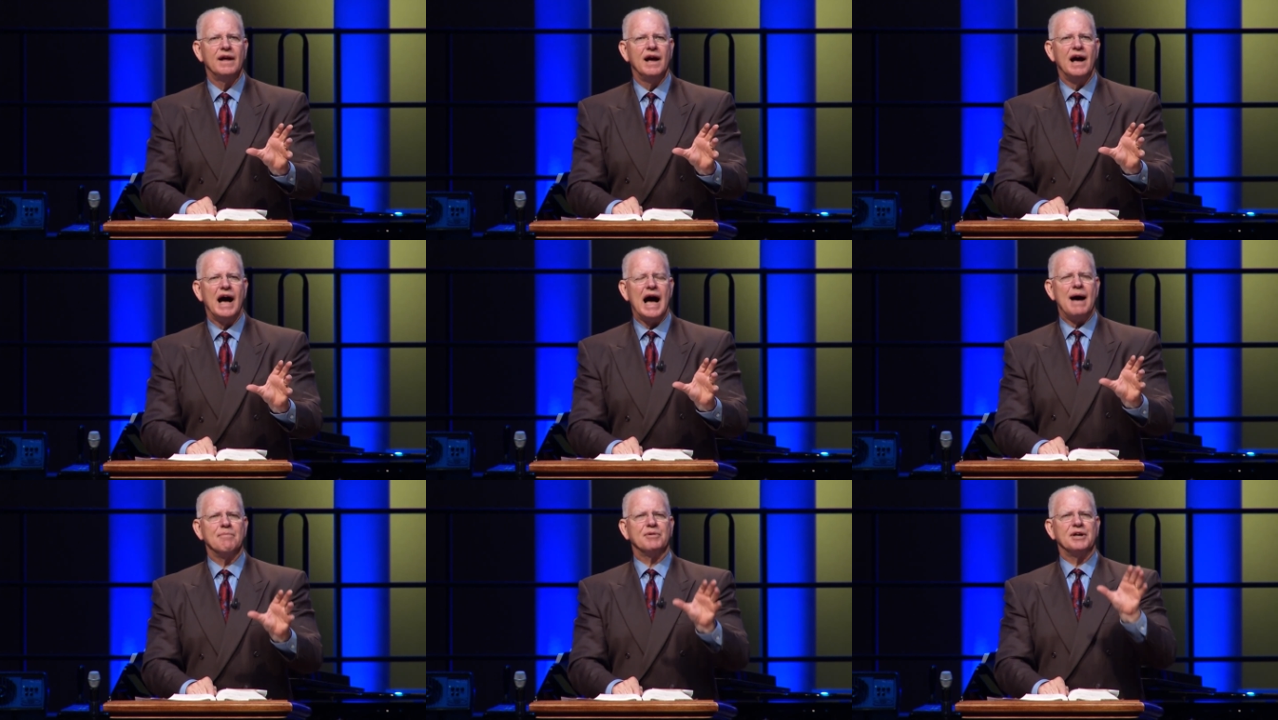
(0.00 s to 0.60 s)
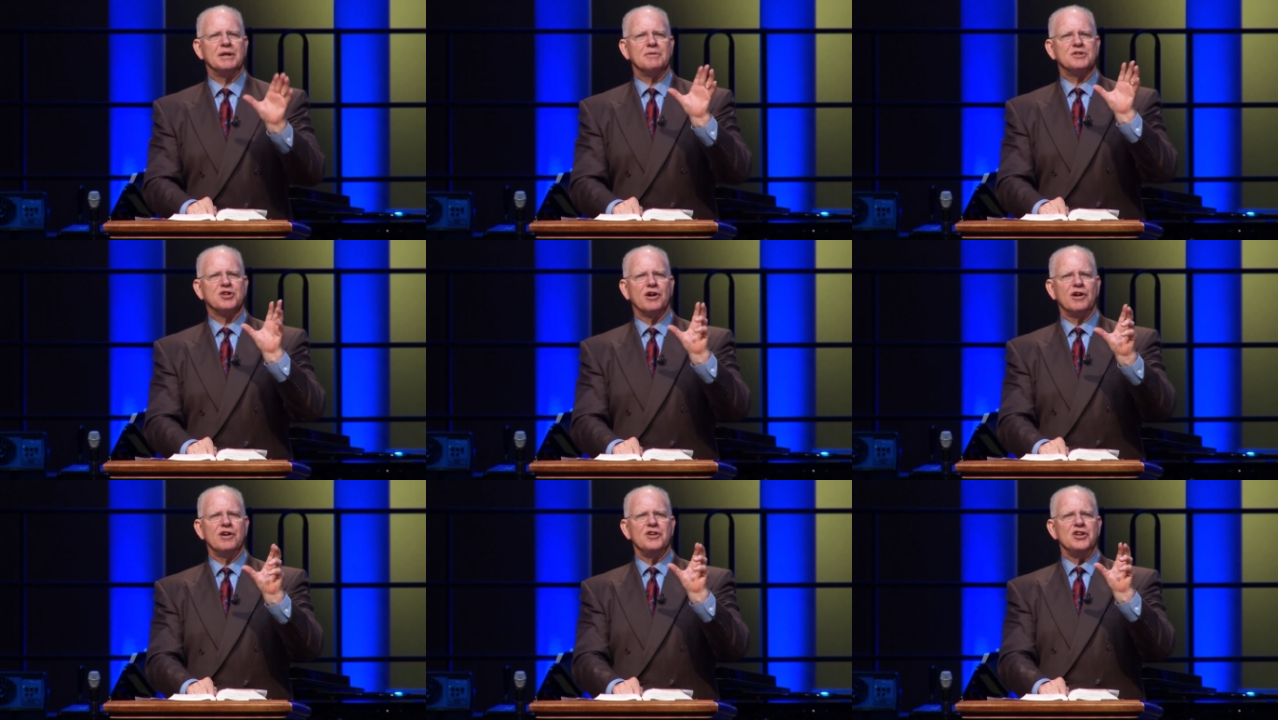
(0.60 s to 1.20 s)
I'm going to
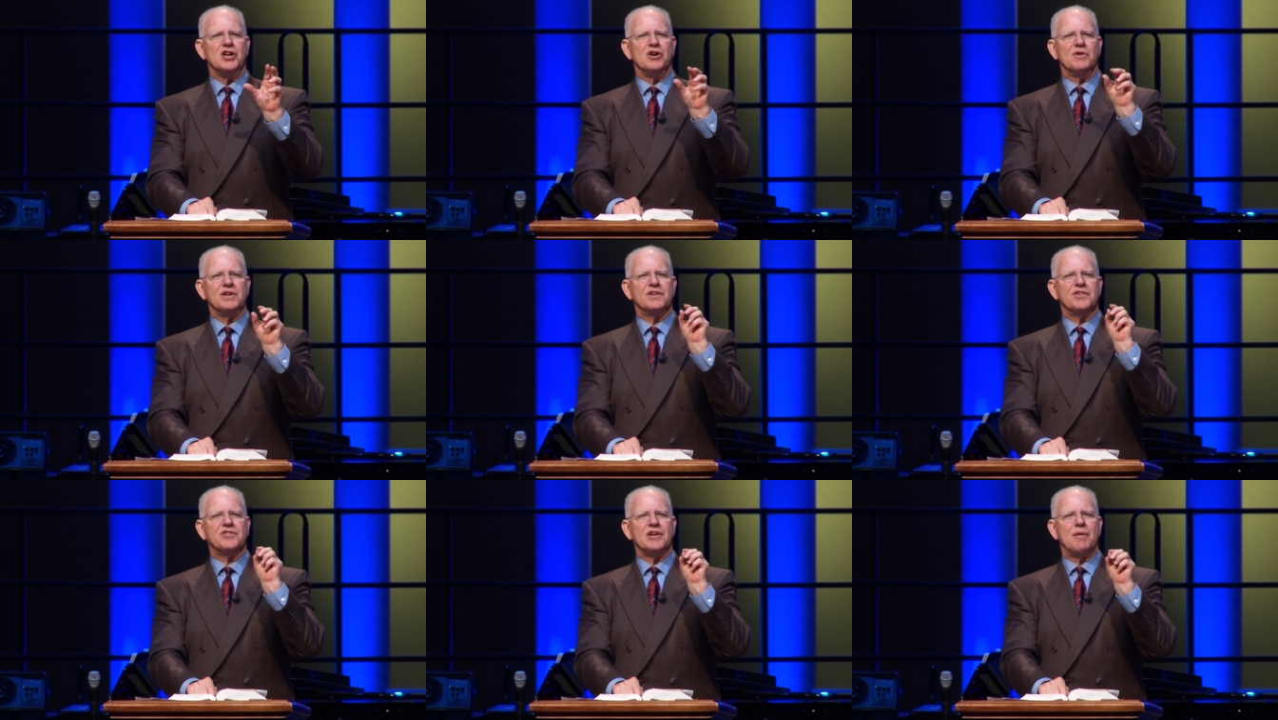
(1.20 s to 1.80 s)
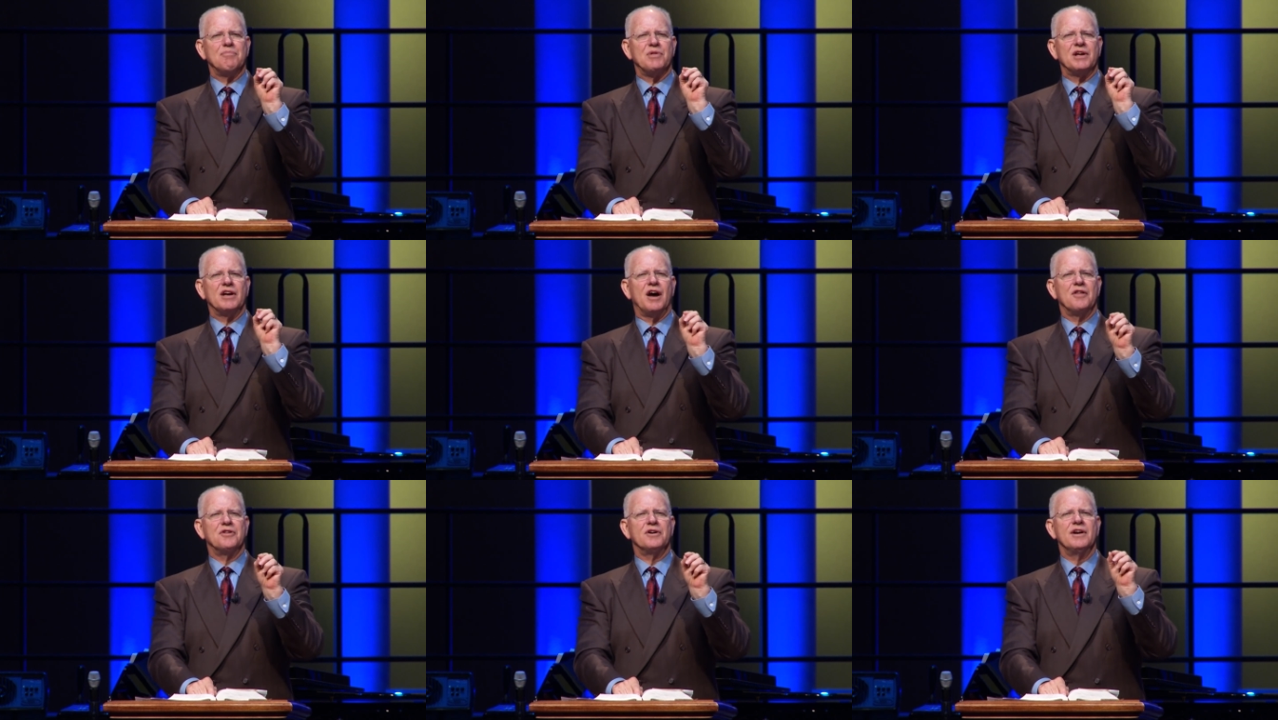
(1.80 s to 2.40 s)
turn you into something
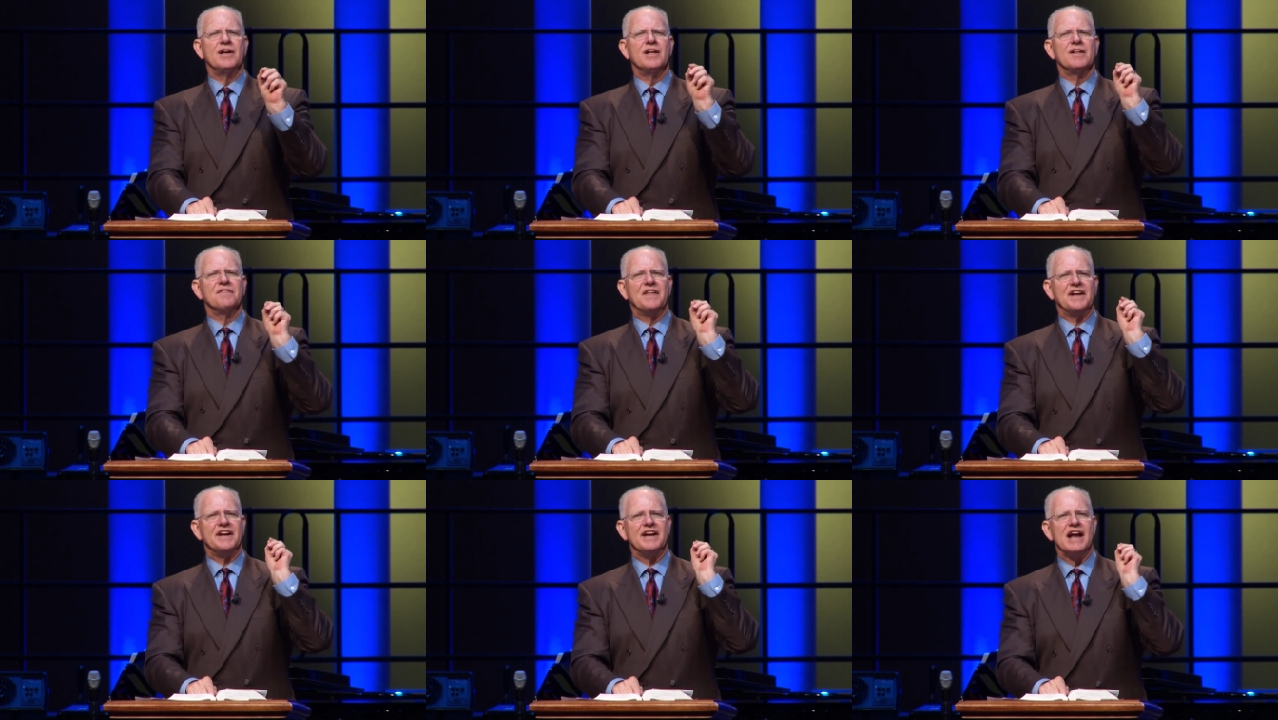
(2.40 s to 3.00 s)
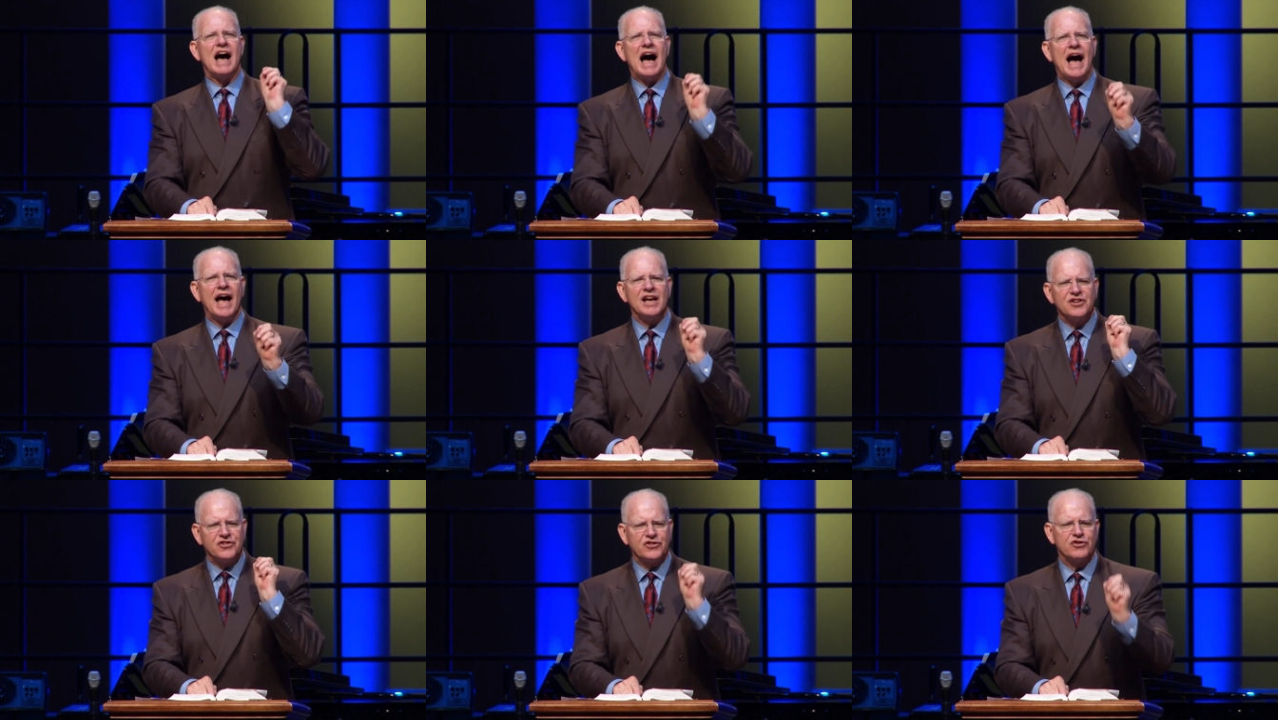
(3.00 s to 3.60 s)
other than an
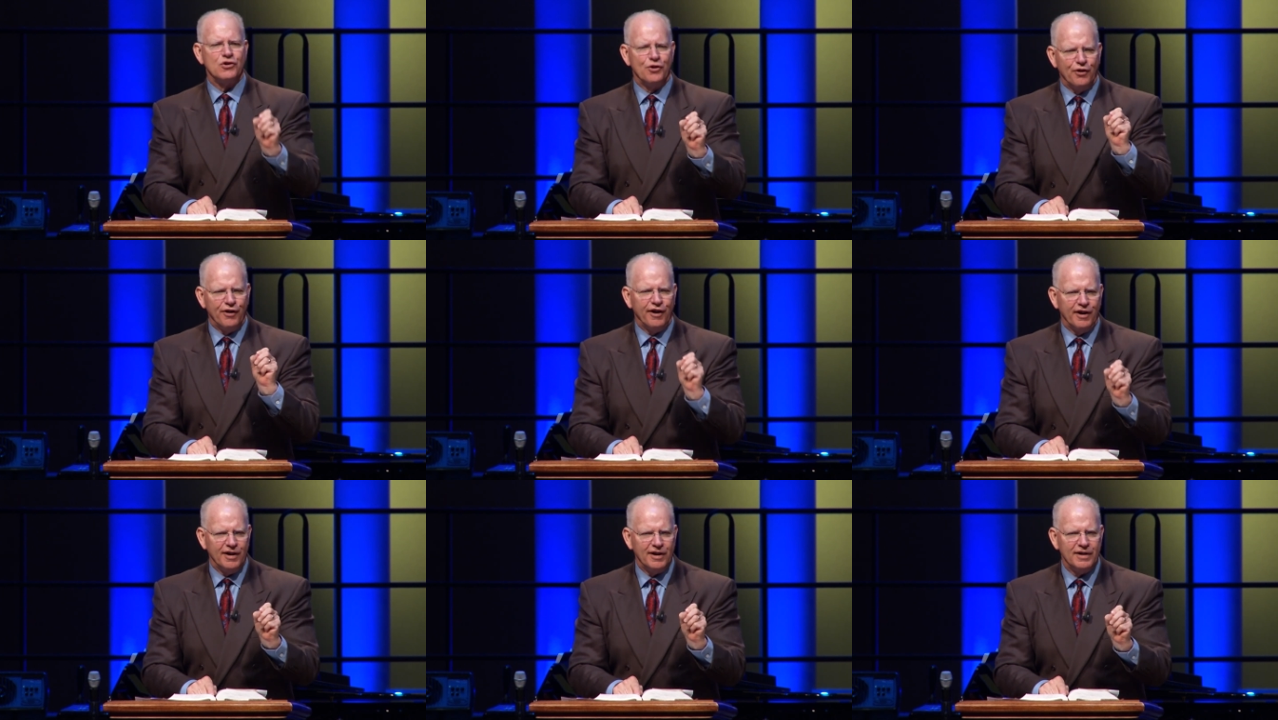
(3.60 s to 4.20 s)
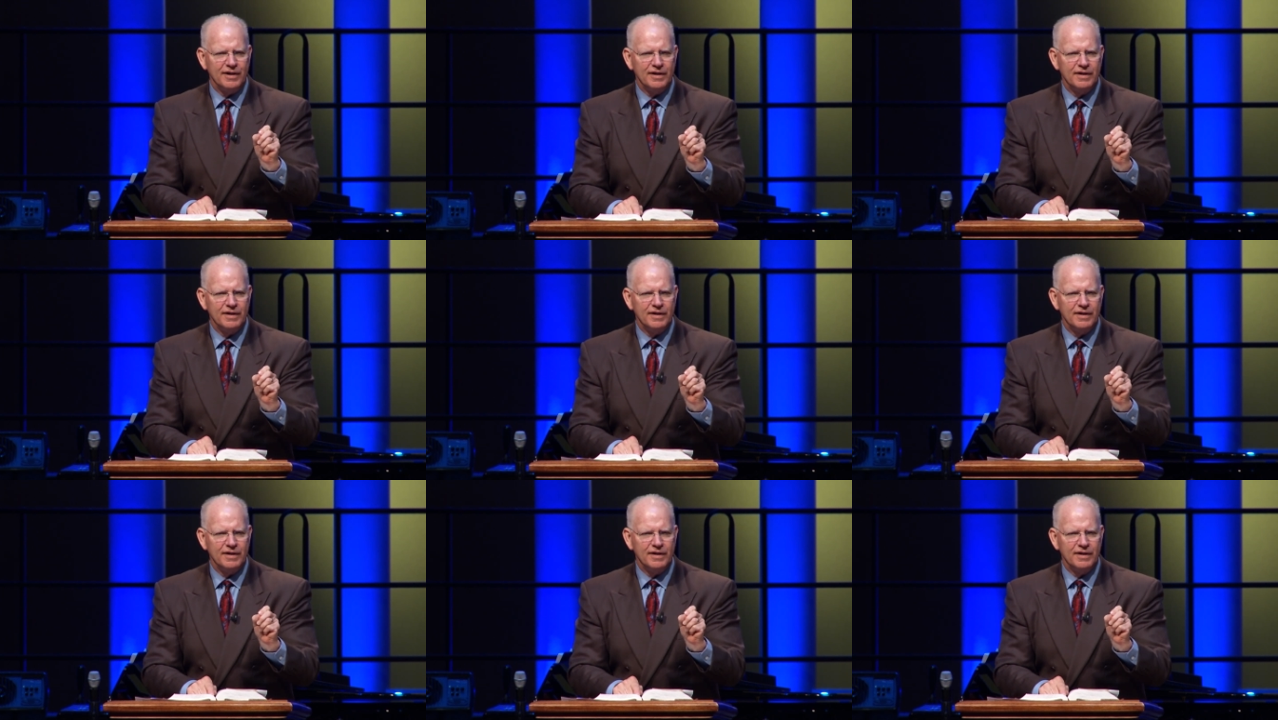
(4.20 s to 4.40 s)
eyesore.